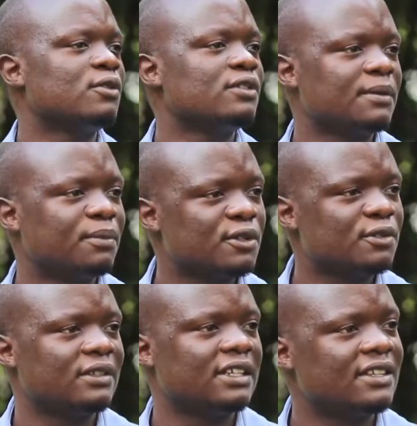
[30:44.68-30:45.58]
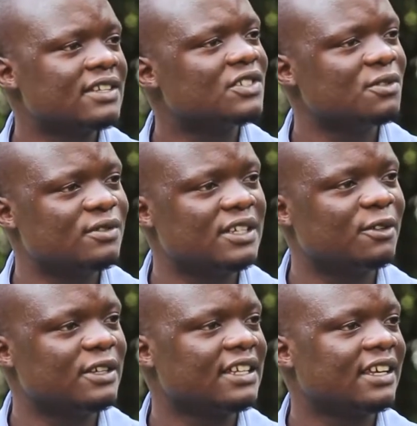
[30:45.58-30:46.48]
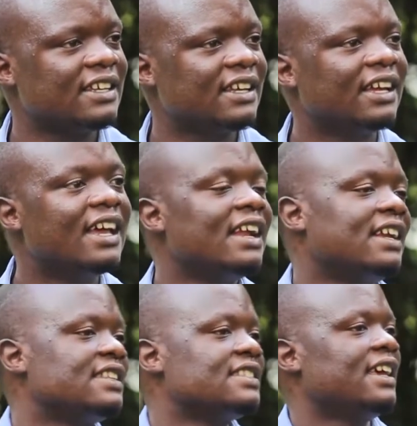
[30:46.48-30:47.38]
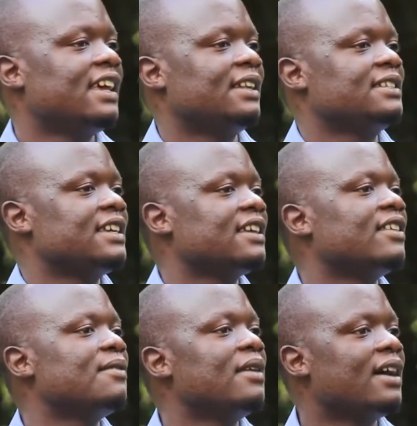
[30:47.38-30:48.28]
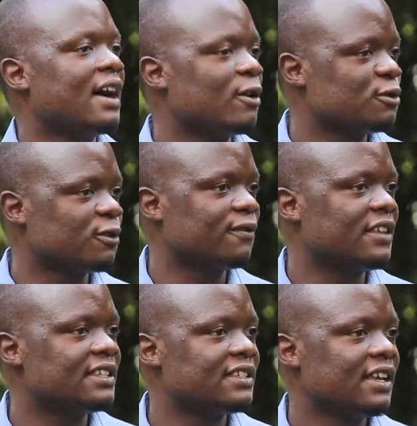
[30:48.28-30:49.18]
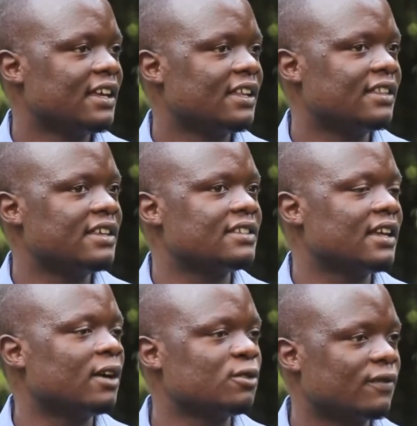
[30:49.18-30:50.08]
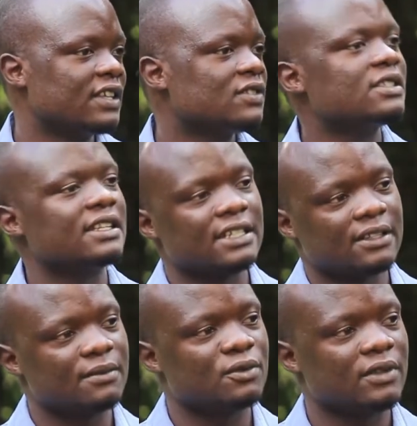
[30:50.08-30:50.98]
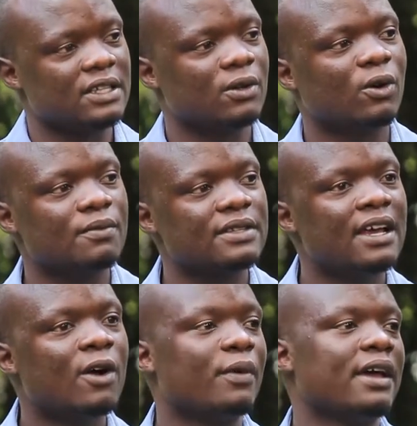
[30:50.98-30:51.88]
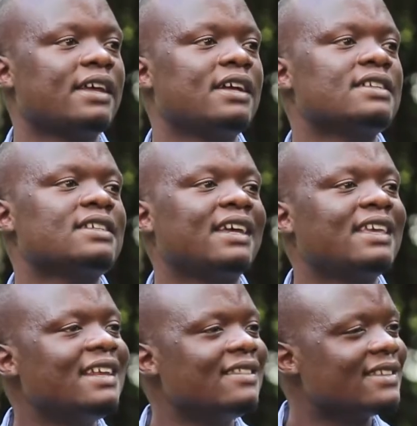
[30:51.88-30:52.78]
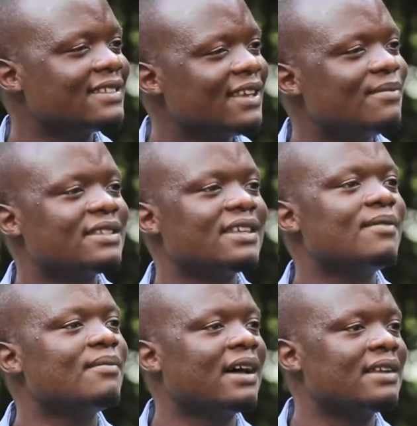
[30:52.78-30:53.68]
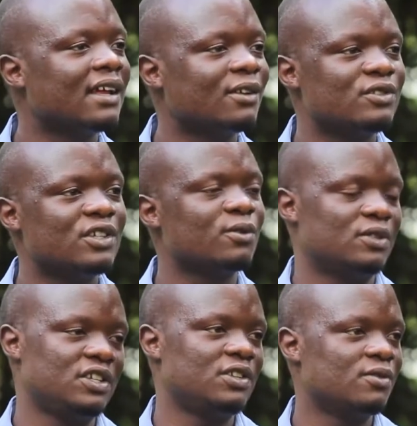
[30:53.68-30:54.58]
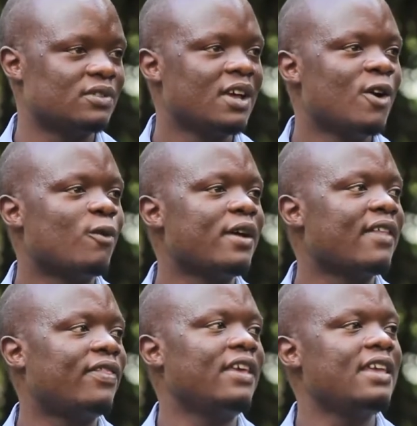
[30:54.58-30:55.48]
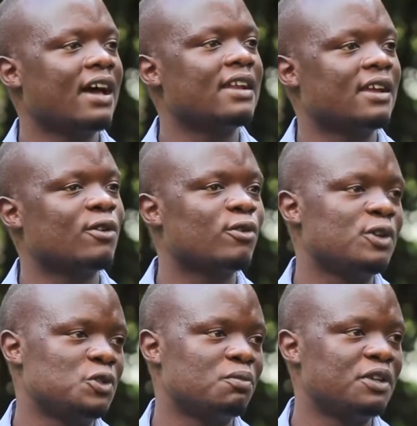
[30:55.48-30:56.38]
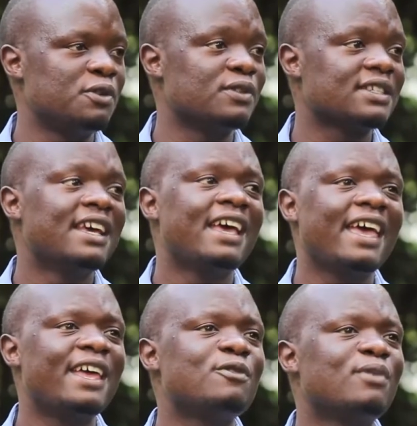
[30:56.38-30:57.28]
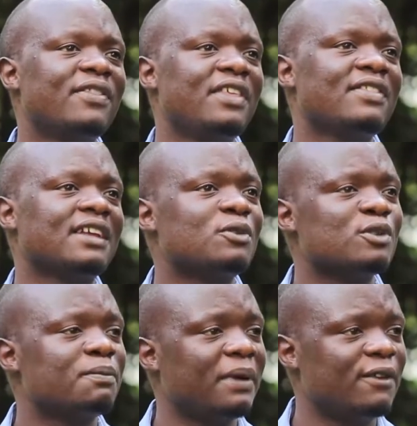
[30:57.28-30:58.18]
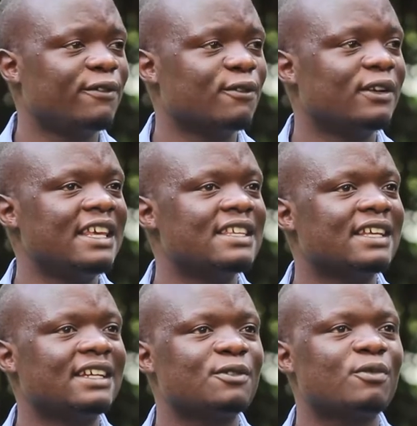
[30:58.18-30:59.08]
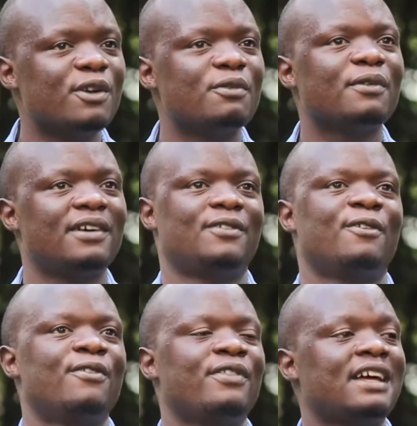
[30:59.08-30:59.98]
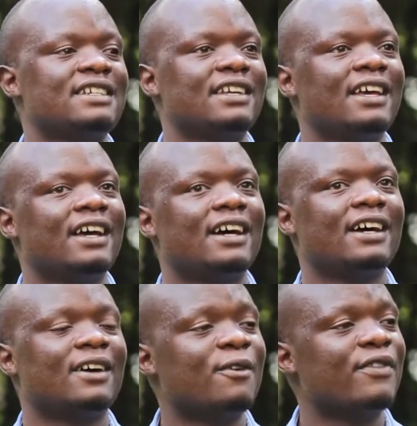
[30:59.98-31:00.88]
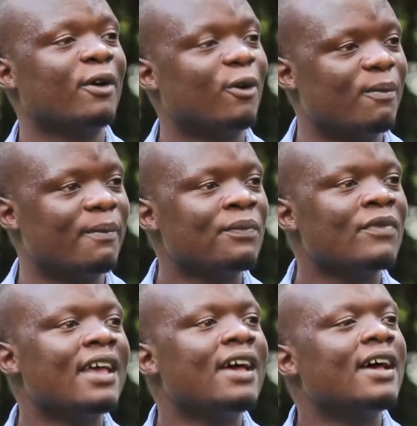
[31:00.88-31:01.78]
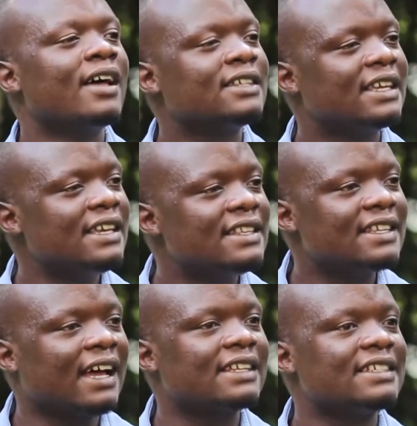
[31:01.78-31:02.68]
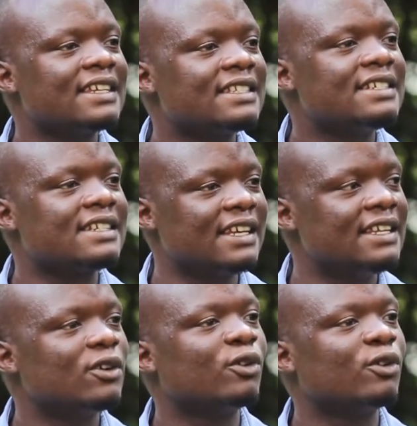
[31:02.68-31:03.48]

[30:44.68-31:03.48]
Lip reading: are not supposed to let these children loiter here. Let's take them out of this these out of the streets and take them to these homes. Whereas, again, the same analogy continues, where they are now going to be used. And one thing that was painful is that when we were on that, on the home, kids are just trained